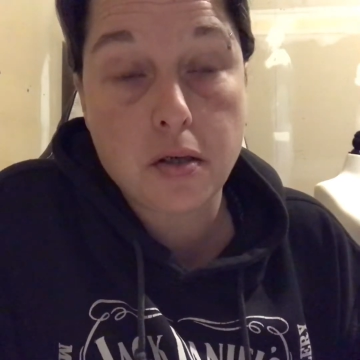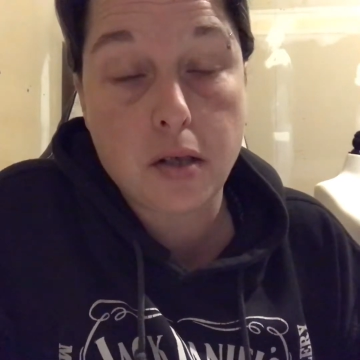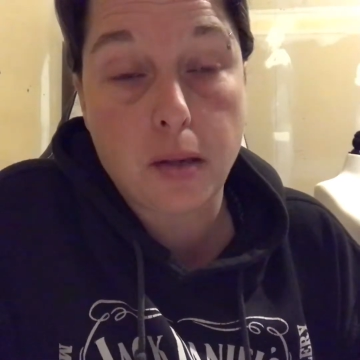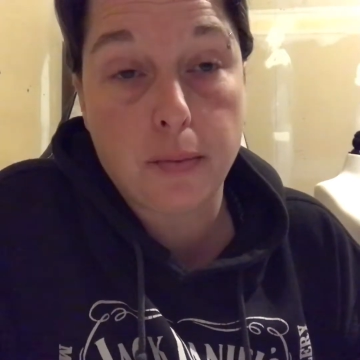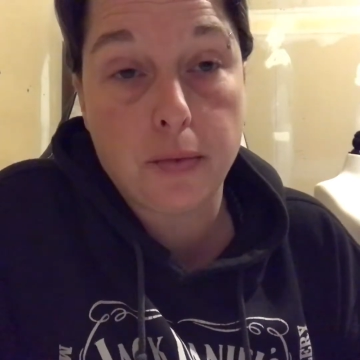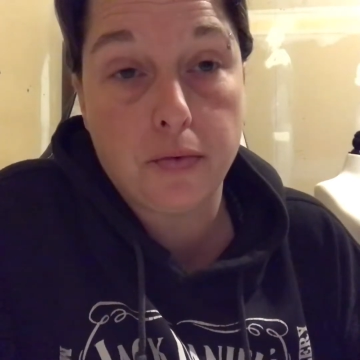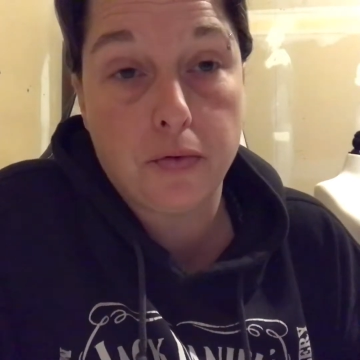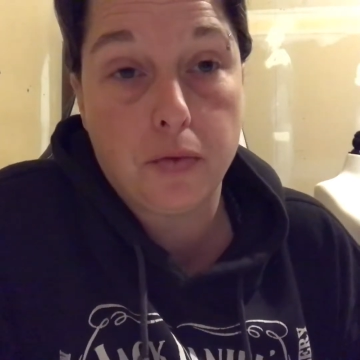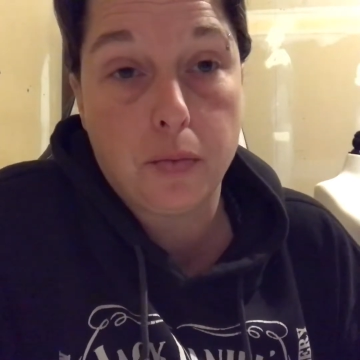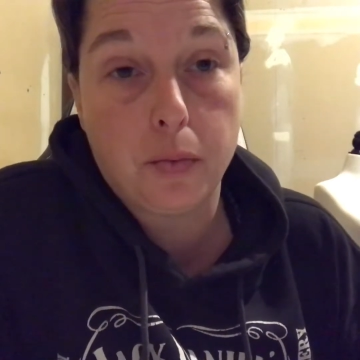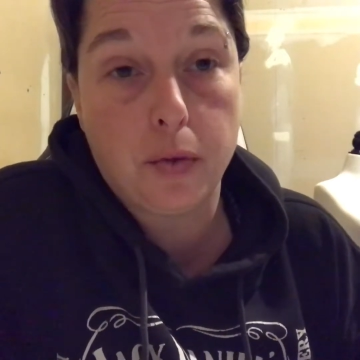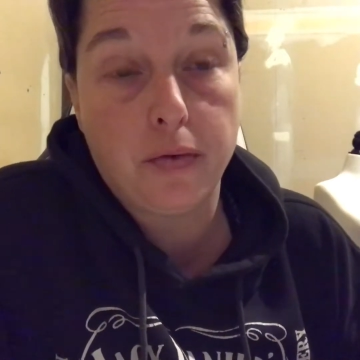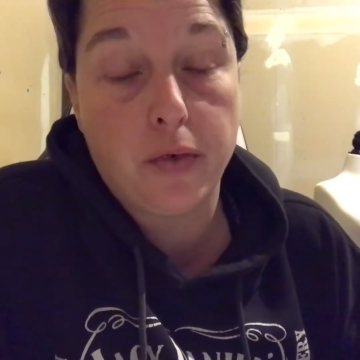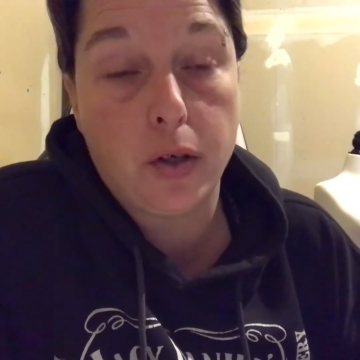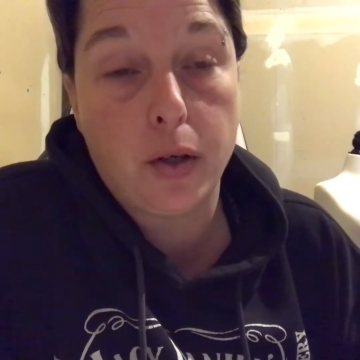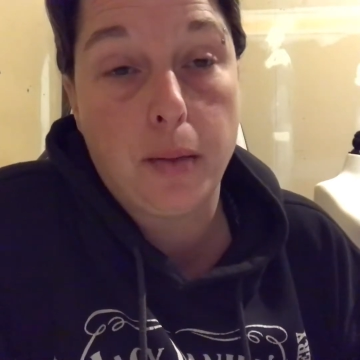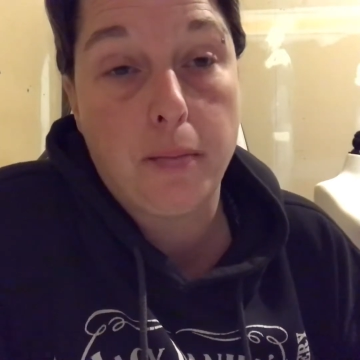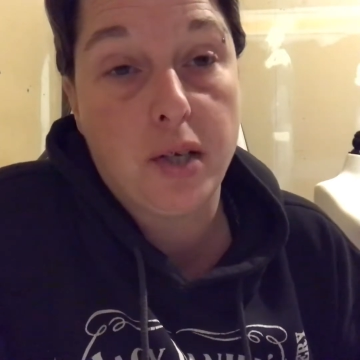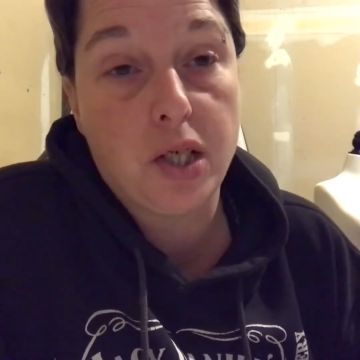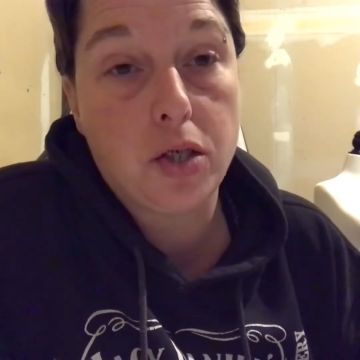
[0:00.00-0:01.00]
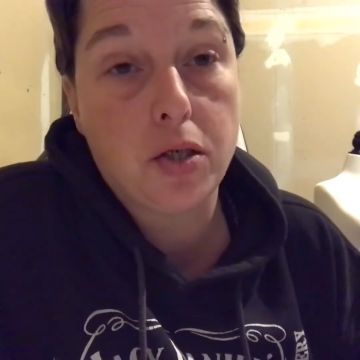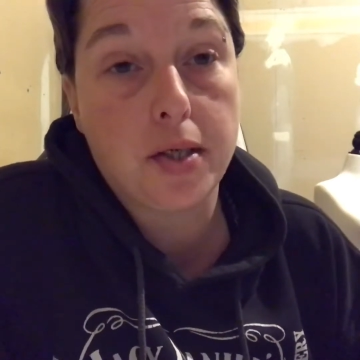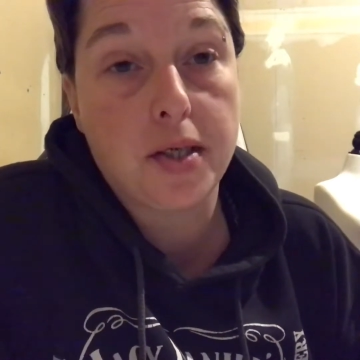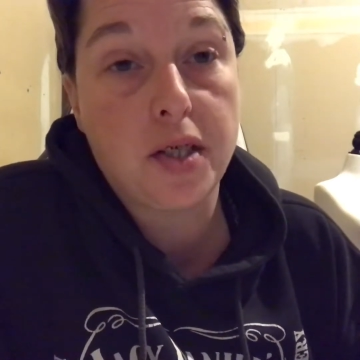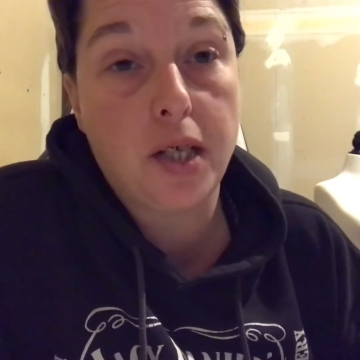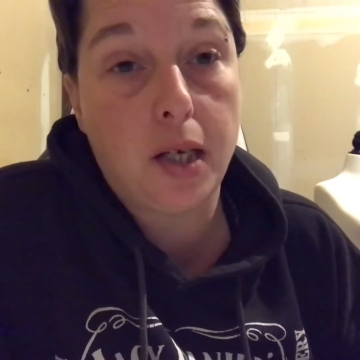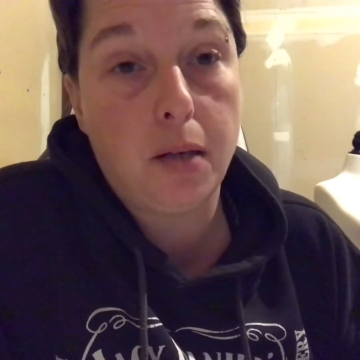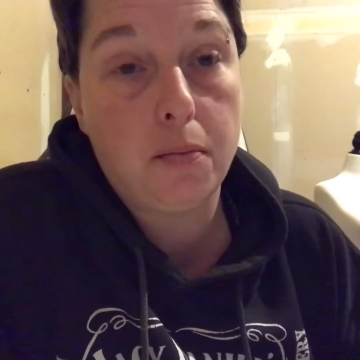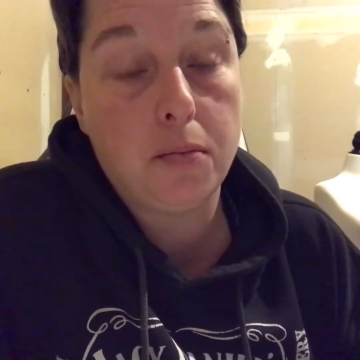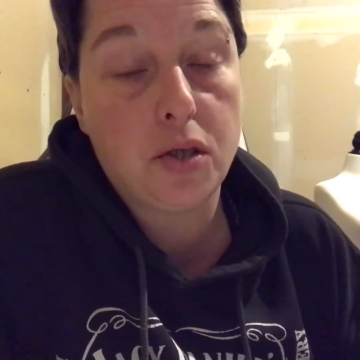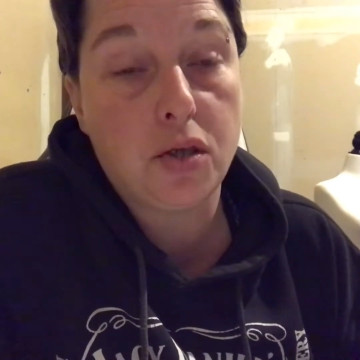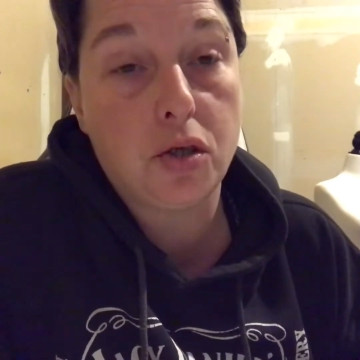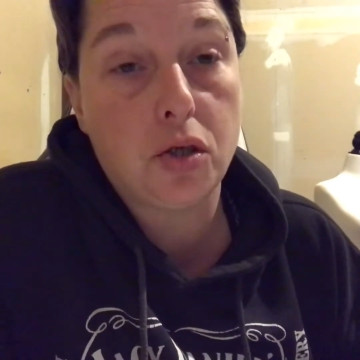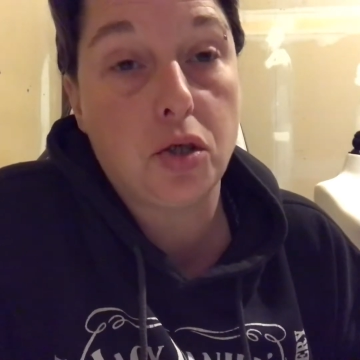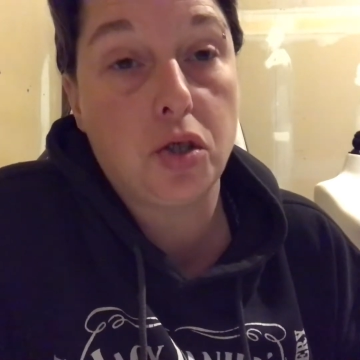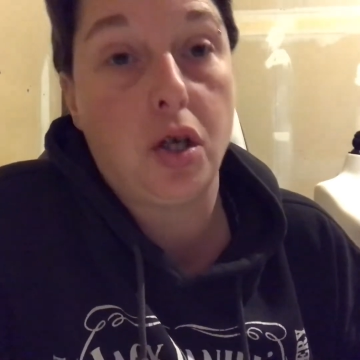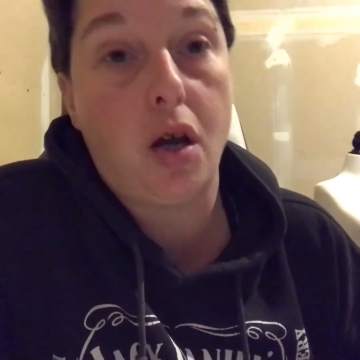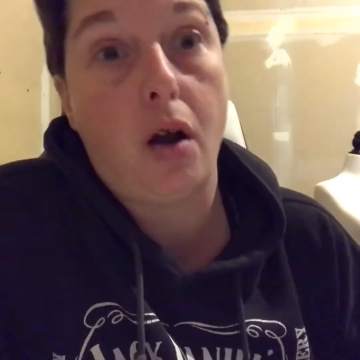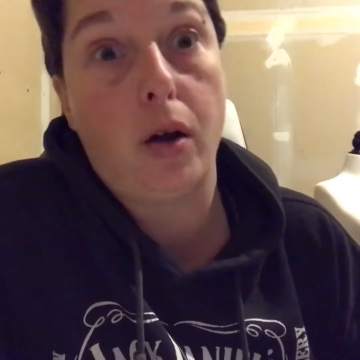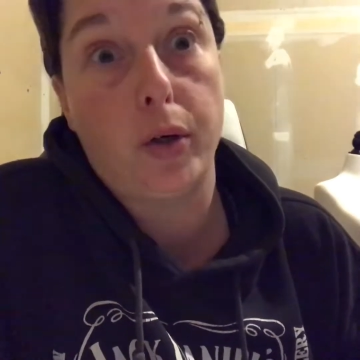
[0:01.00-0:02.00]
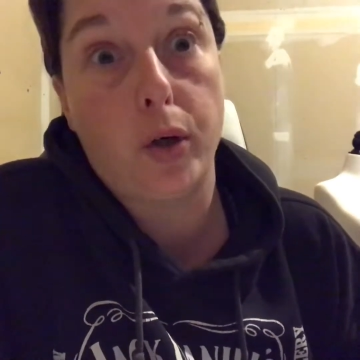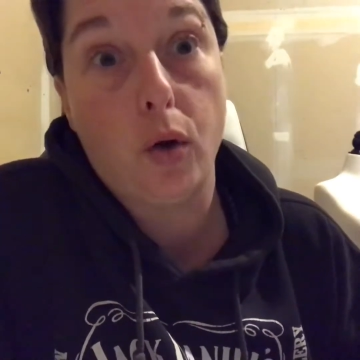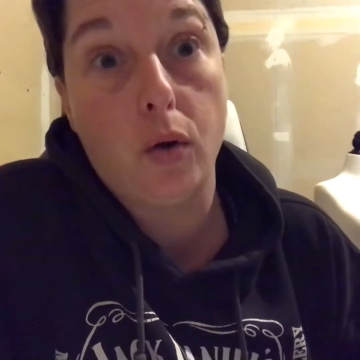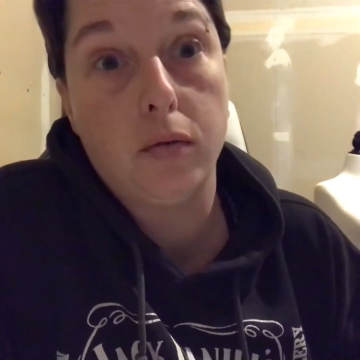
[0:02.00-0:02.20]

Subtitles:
Some of them are very much the same, such as yarn